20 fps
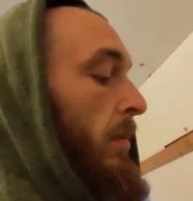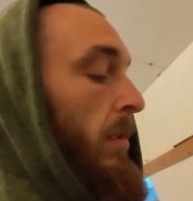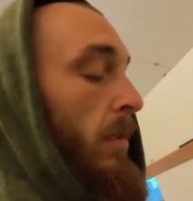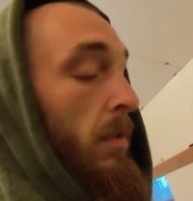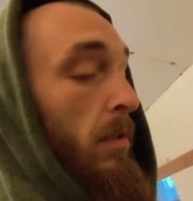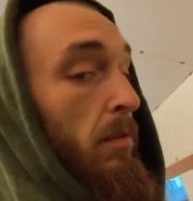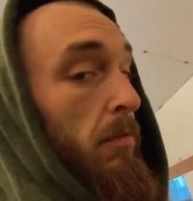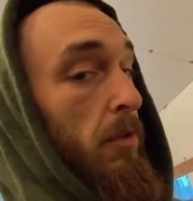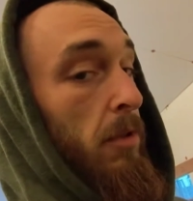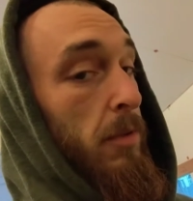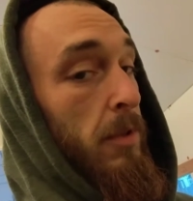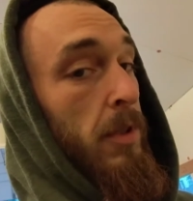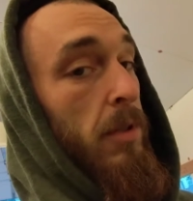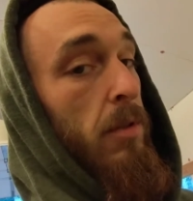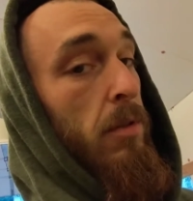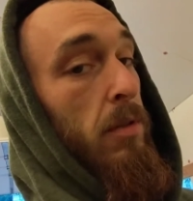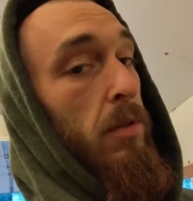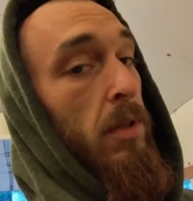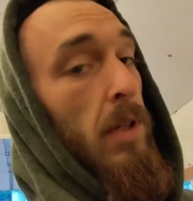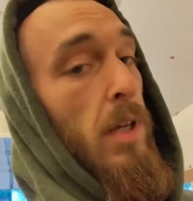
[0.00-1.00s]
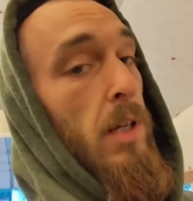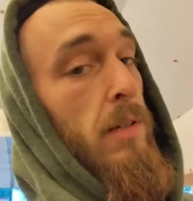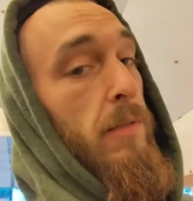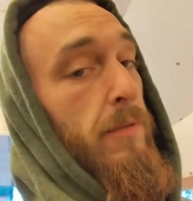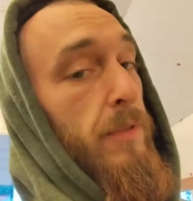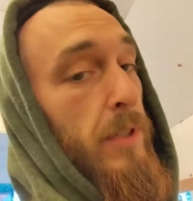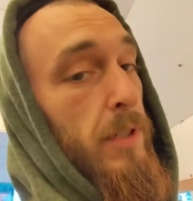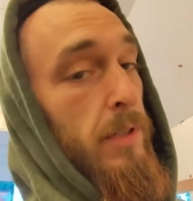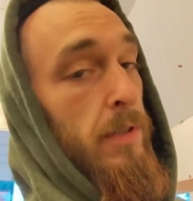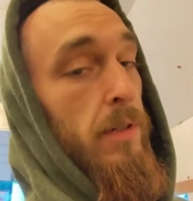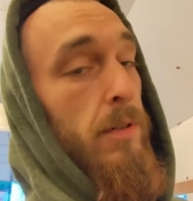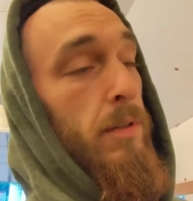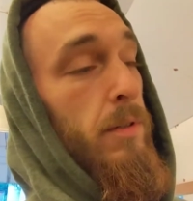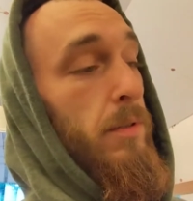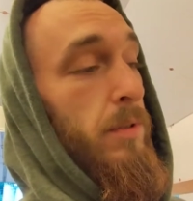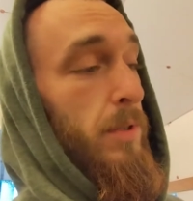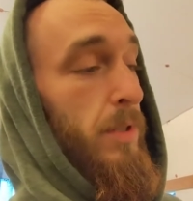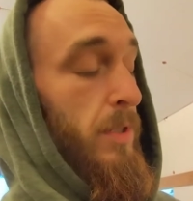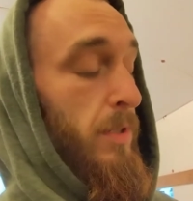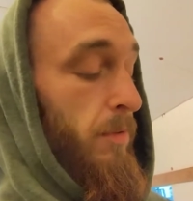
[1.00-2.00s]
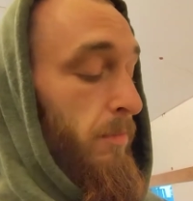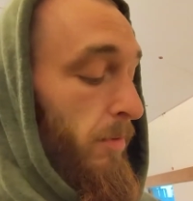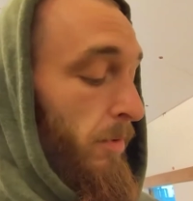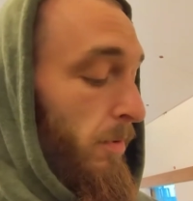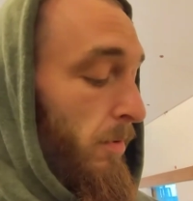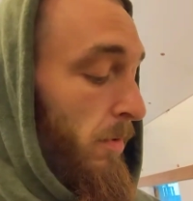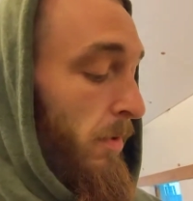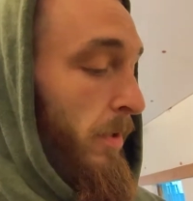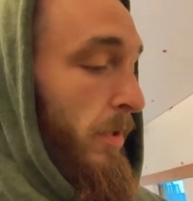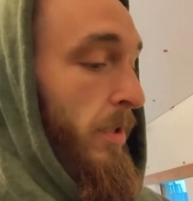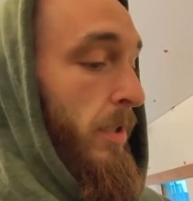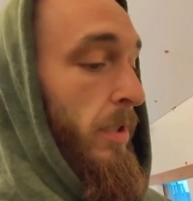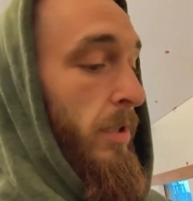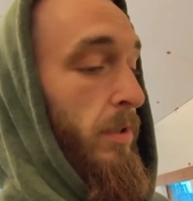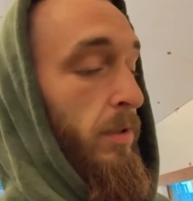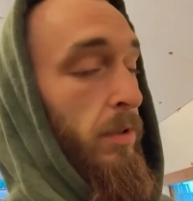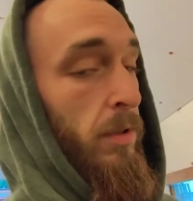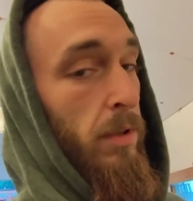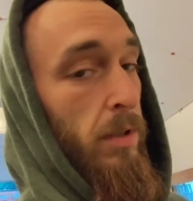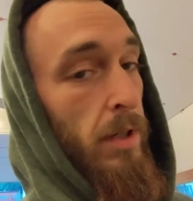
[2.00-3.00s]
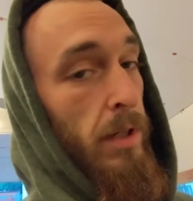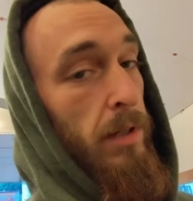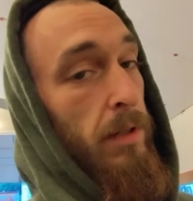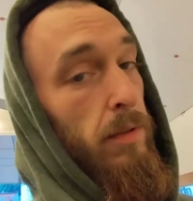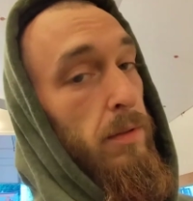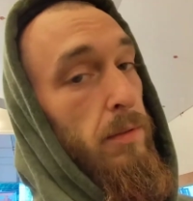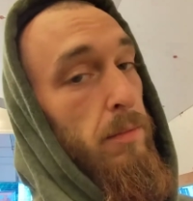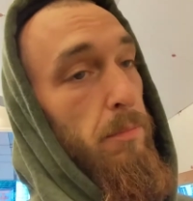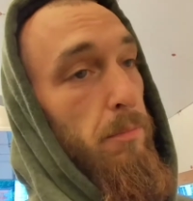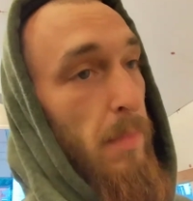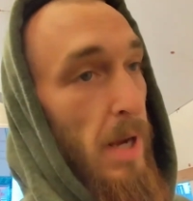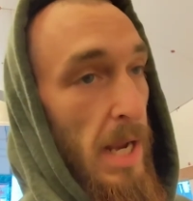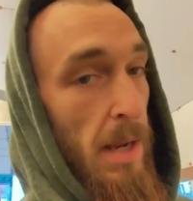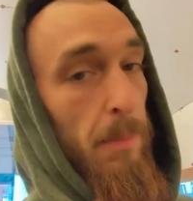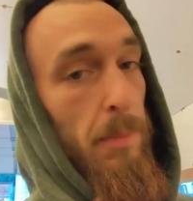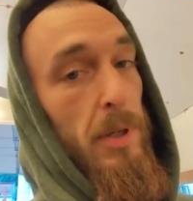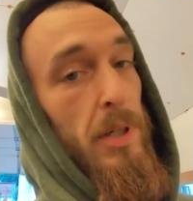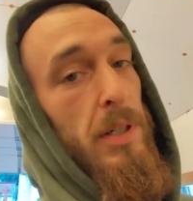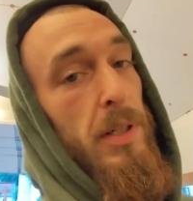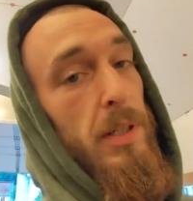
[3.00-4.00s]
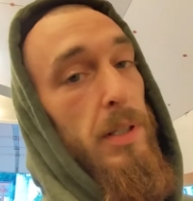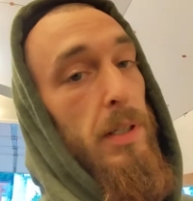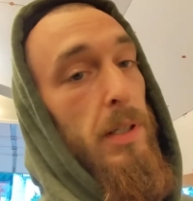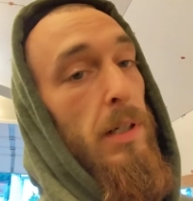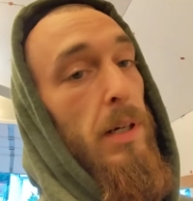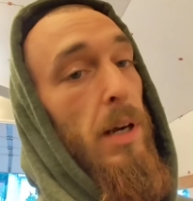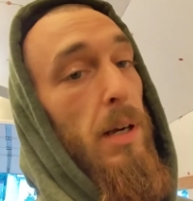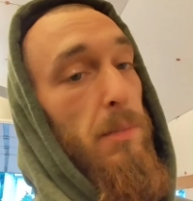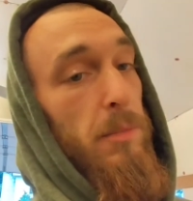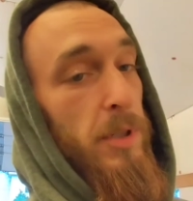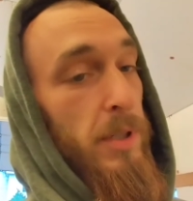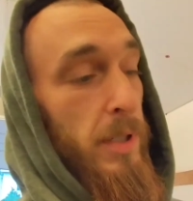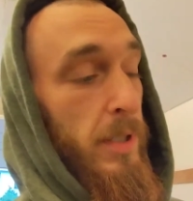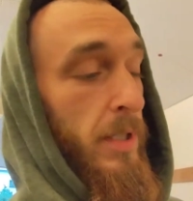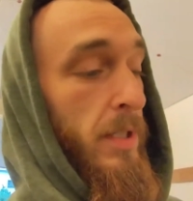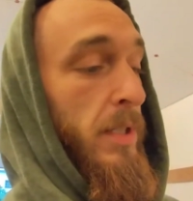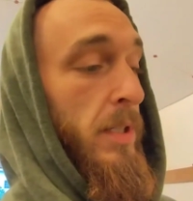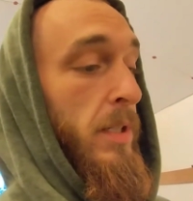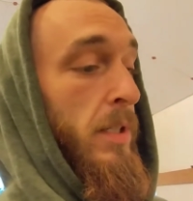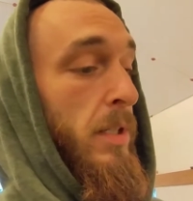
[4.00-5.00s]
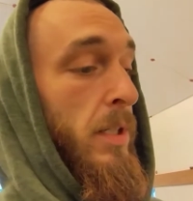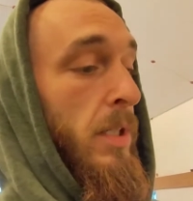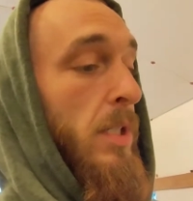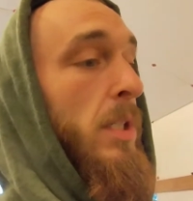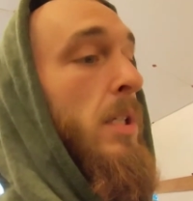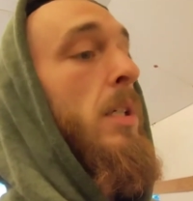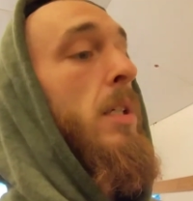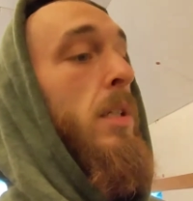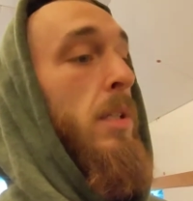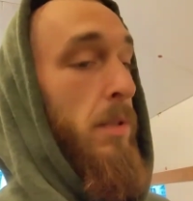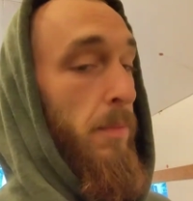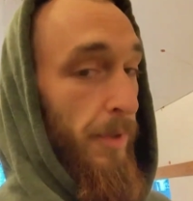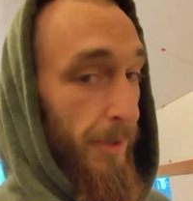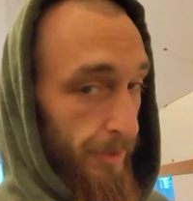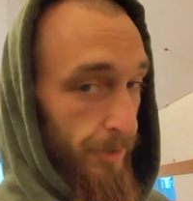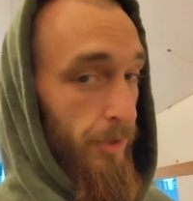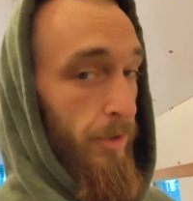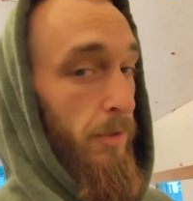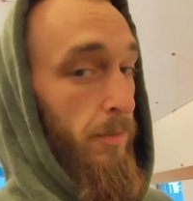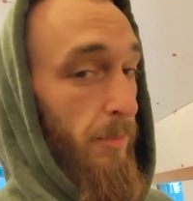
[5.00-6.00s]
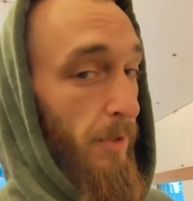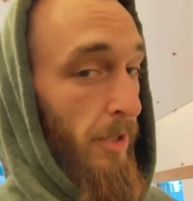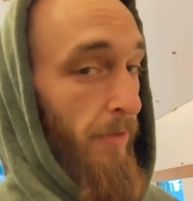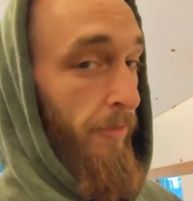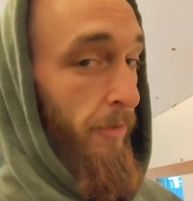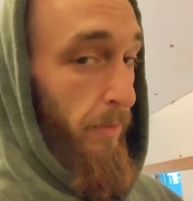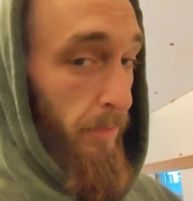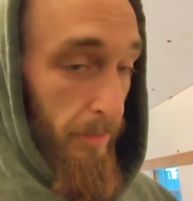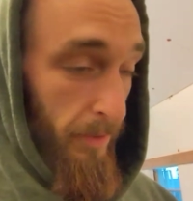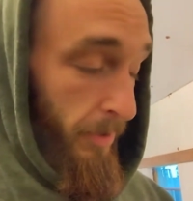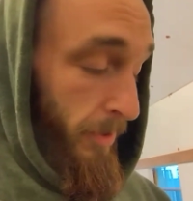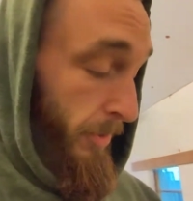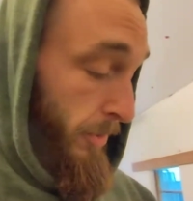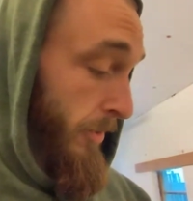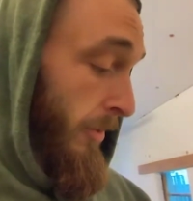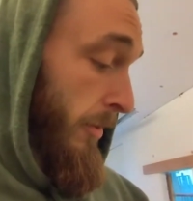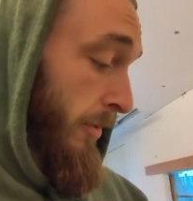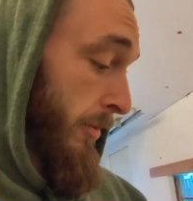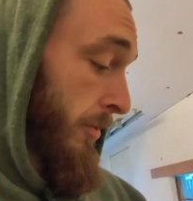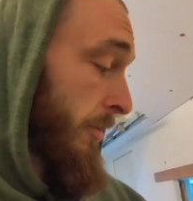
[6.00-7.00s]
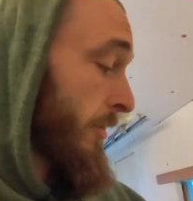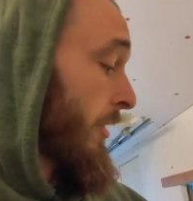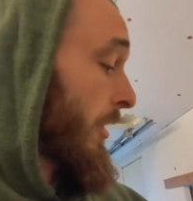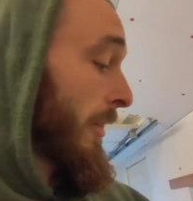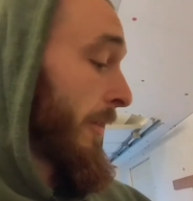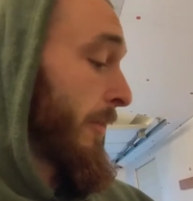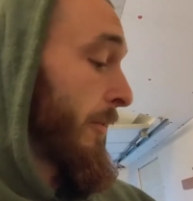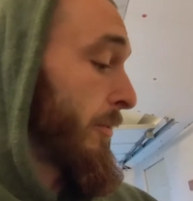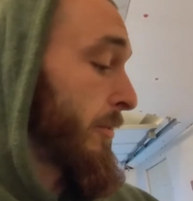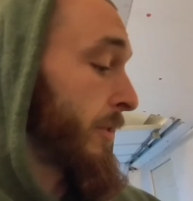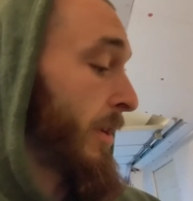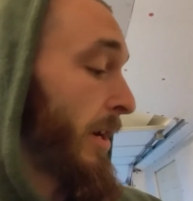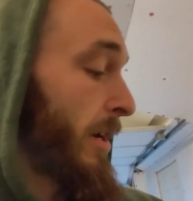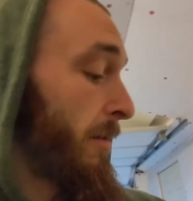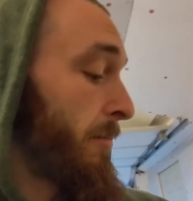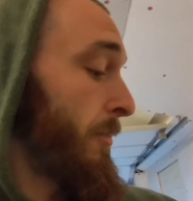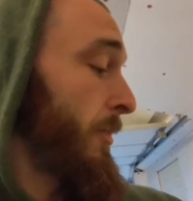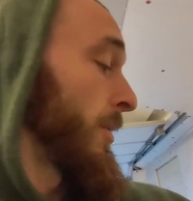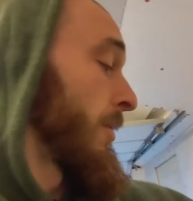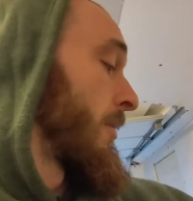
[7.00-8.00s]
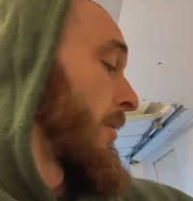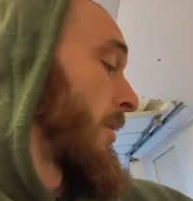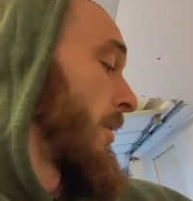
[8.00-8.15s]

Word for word: Since I'm going to be doing a lot of videos and recording and mapping, I'm going to need to make sure my phone is charged at all times.